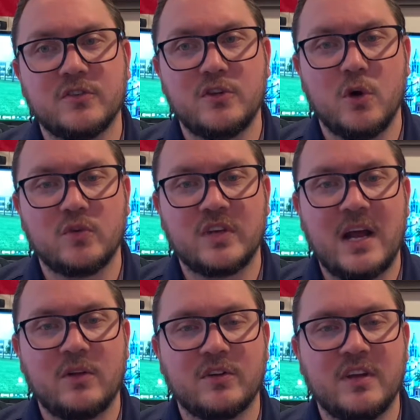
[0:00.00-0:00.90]
notes
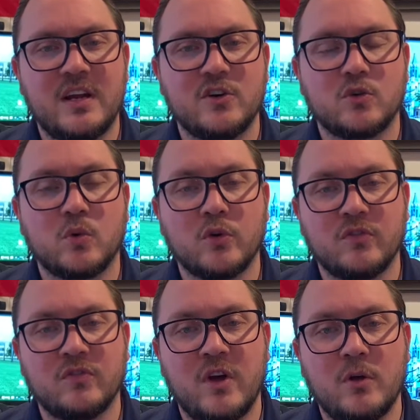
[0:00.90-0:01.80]
Alexander
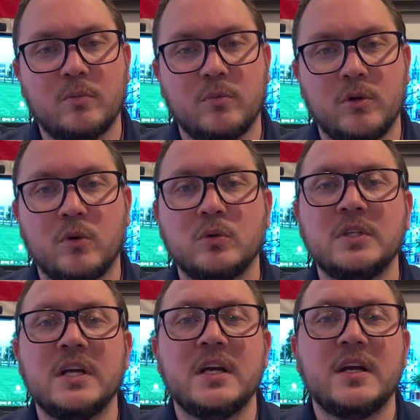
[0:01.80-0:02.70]
Rosenthal-Publo,
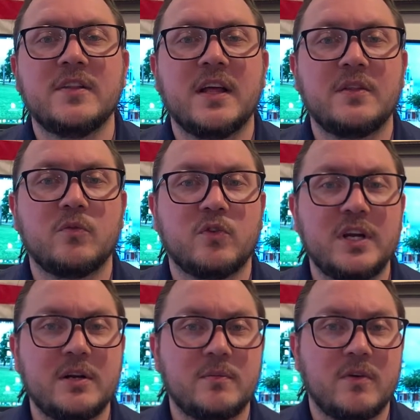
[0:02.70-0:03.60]
that
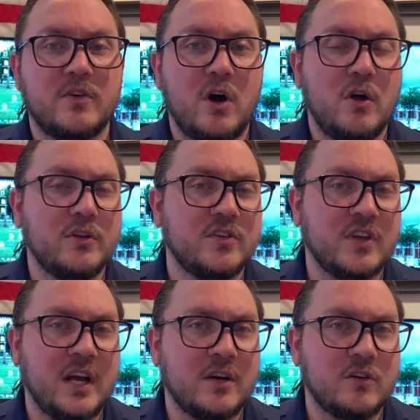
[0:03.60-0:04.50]
freedom of all
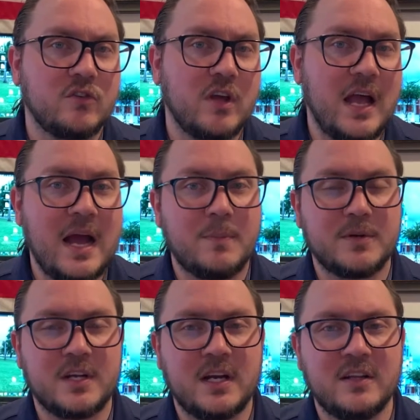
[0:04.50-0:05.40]
desires,
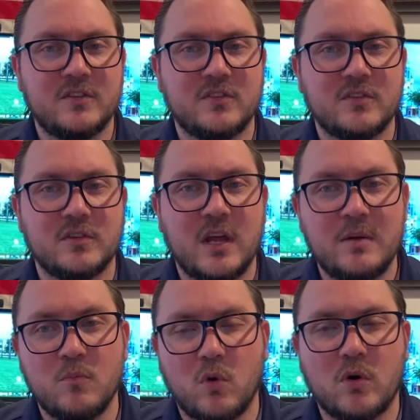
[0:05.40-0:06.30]
appetites,
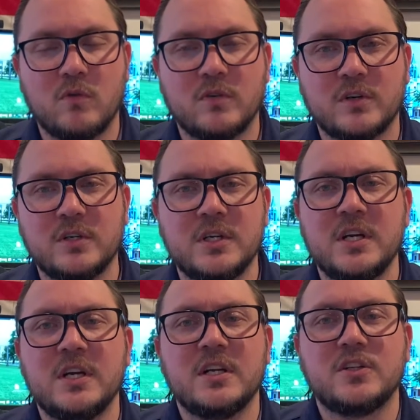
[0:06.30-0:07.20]
and moreover,
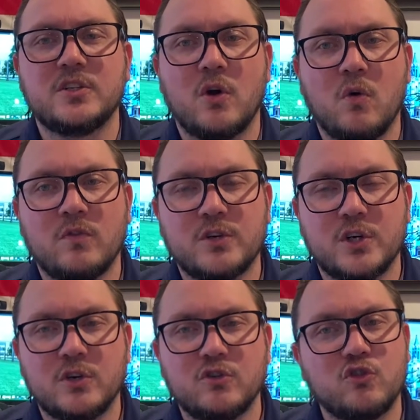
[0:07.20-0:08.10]

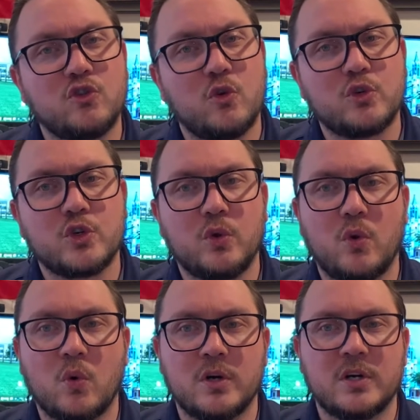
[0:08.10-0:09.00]
overturns social
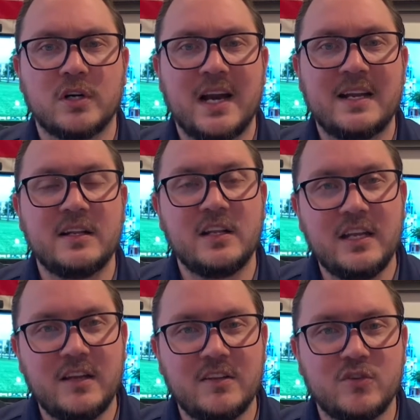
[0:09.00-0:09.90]
order and
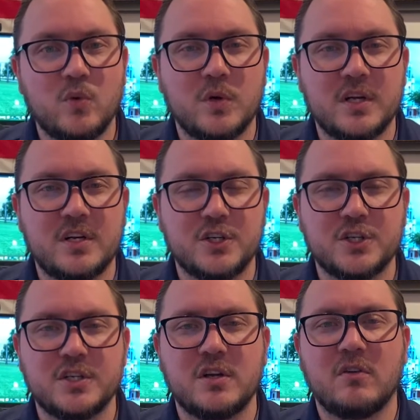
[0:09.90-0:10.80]
leads to a
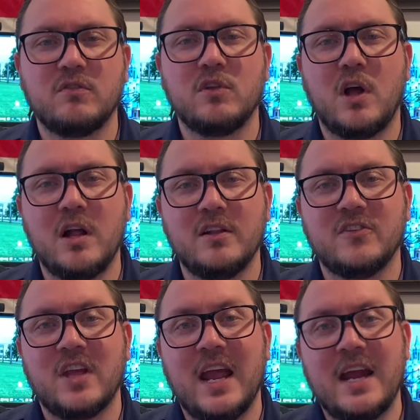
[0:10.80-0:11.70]
condition of
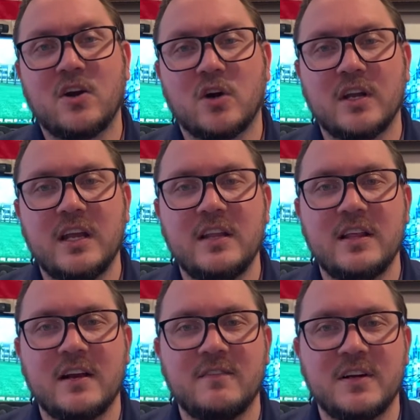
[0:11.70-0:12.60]
lawless anarchy
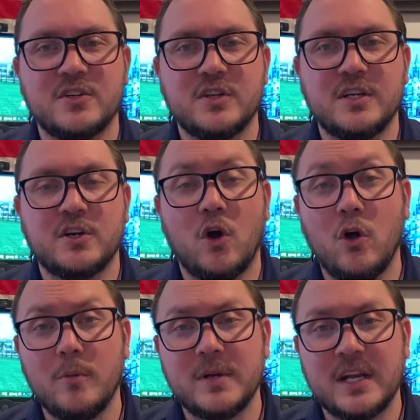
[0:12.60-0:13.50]
that eventually
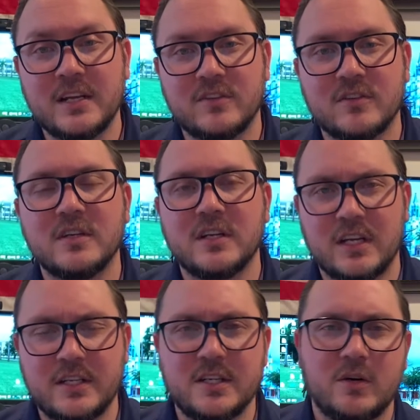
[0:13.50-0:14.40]
culminates
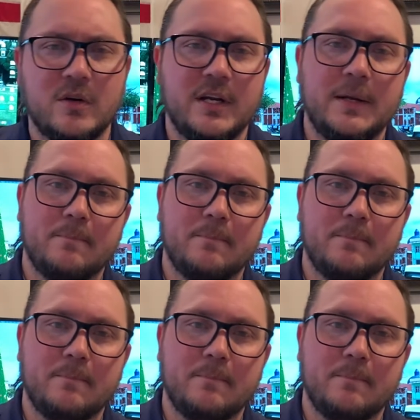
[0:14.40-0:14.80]
in tyranny.